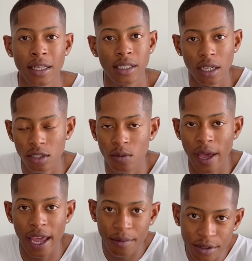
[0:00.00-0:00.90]
just so we are
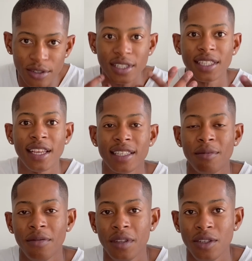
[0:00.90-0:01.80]
able to say some
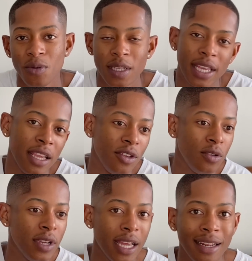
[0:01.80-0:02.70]
of these words and
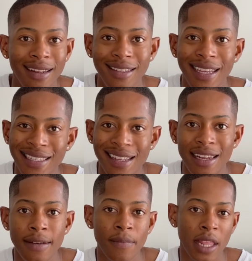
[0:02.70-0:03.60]
you can
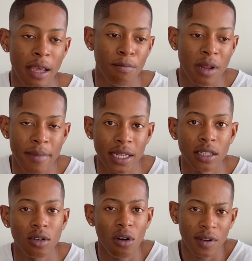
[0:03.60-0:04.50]
easily implement
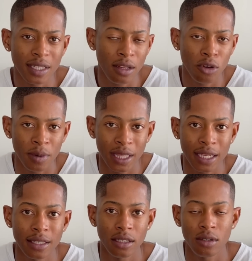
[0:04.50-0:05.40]
it. Obviously there'll be
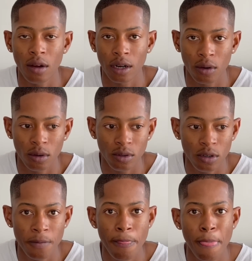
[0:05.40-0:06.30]
things that you are going to go
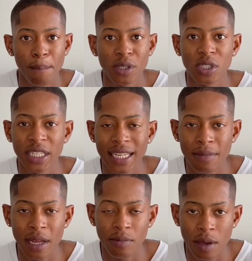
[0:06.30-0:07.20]
through, but your journey
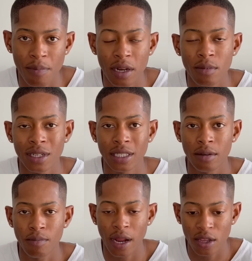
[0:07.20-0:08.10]
might be a bit more
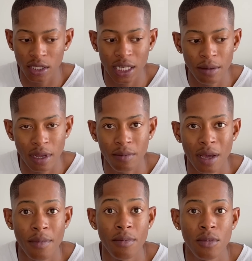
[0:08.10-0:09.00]
simpler, your journey might be a
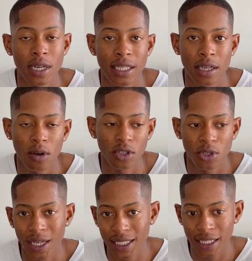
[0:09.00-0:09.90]
bit more easier, because you
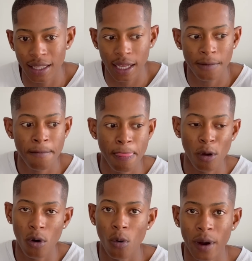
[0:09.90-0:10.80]
are seeing that,
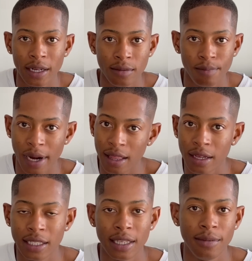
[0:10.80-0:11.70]
oh, one brother
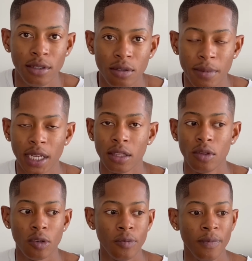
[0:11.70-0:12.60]
is able to make it
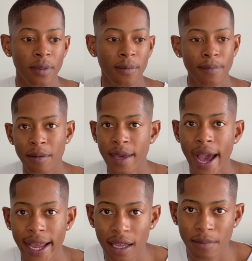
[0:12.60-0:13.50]
through, maybe
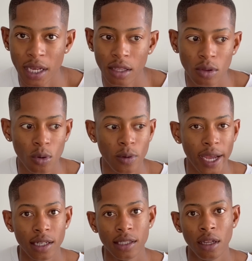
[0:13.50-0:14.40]
I can make it through,
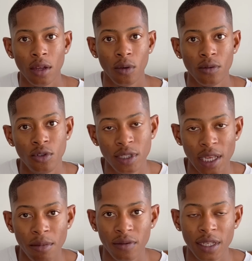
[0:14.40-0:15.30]
and use
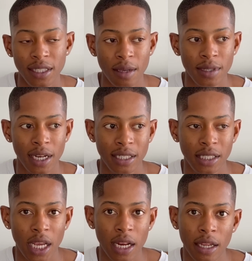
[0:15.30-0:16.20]
some of these steps that he's
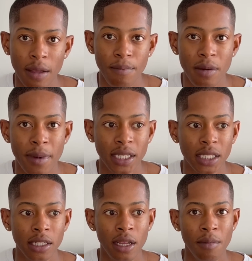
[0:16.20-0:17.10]
sharing,
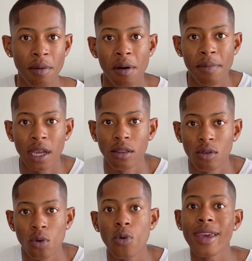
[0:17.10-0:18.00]
implemented, maybe I'll make it
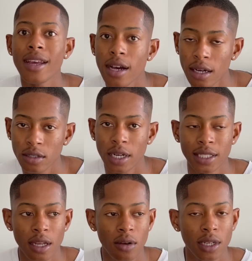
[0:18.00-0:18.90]
through quicker. Do you
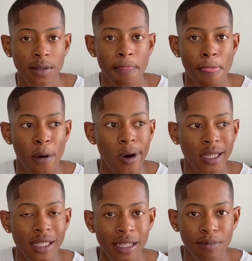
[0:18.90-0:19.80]
understand? Because
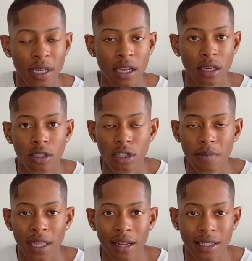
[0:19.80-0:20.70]
honestly speaking, it took
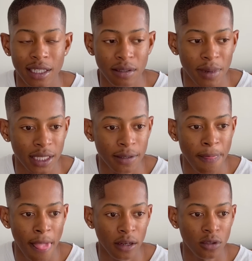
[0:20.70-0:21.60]
me 36 months
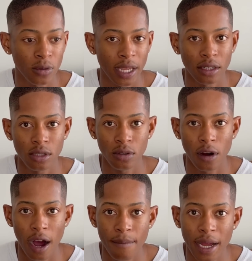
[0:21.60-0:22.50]
to get to
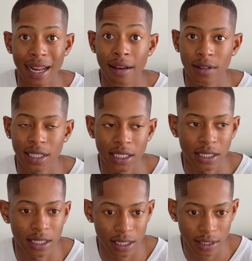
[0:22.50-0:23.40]
a level such
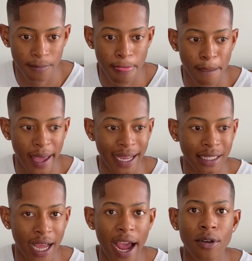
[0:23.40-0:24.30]
as this,
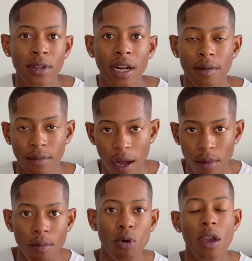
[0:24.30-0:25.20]
and I know that
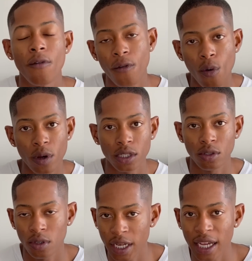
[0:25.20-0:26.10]
I'm going forward. You
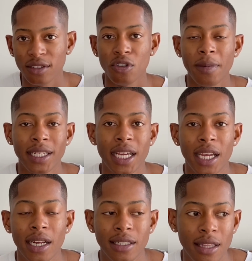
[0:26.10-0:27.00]
know, you guys know my
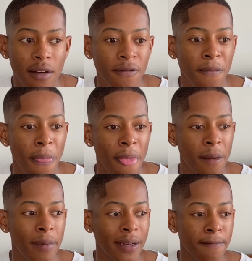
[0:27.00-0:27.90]
target and stuff,
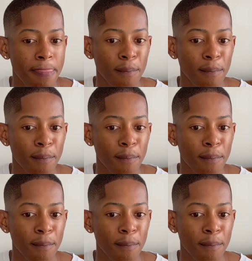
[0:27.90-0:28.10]
but